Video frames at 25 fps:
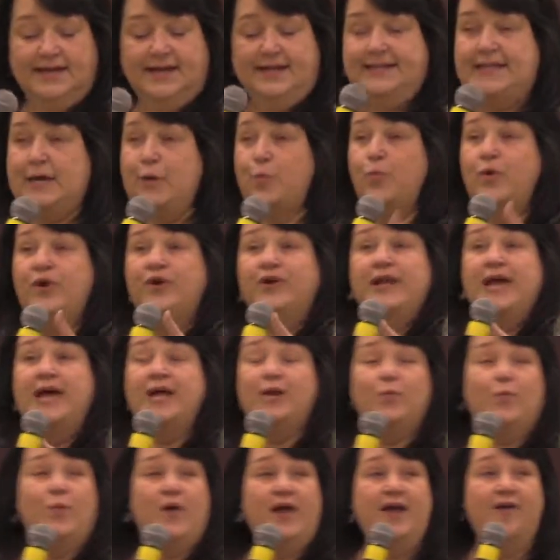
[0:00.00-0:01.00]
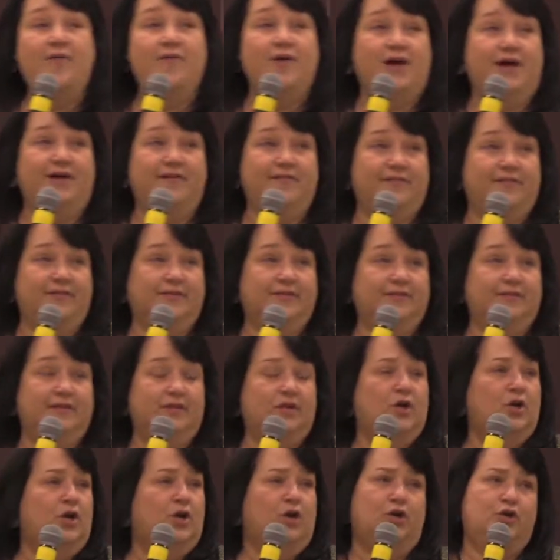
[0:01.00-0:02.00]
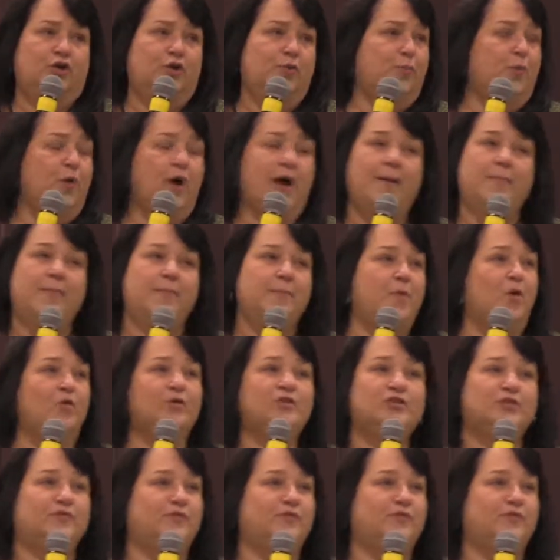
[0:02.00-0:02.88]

that we're not aware of. Most